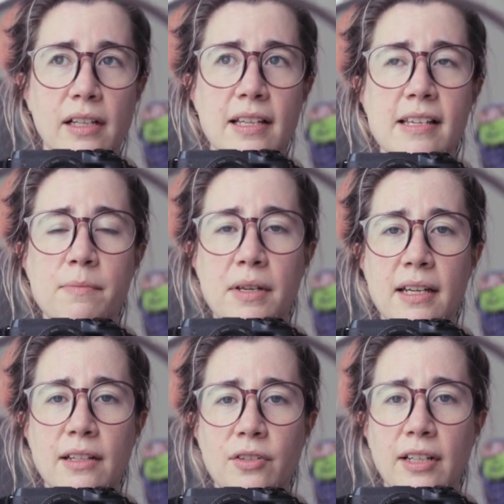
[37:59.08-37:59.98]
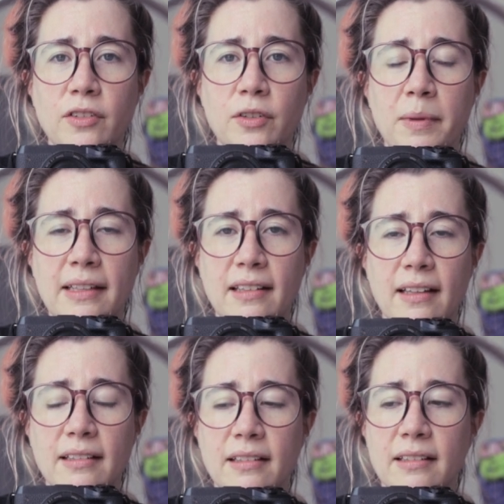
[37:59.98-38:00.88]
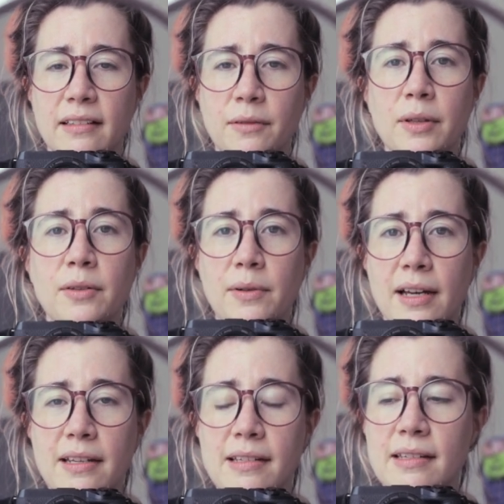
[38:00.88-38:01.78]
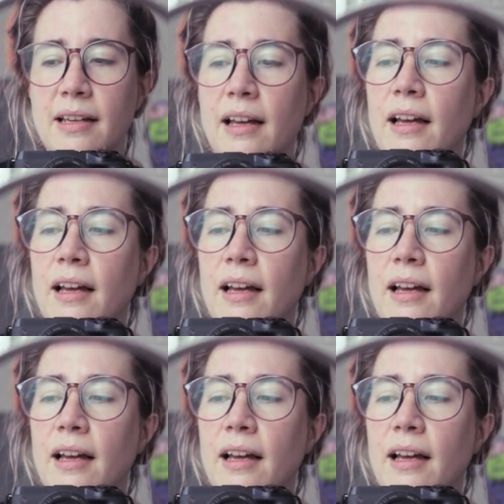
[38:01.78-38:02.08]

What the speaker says: this is me trying to make sense with you guys.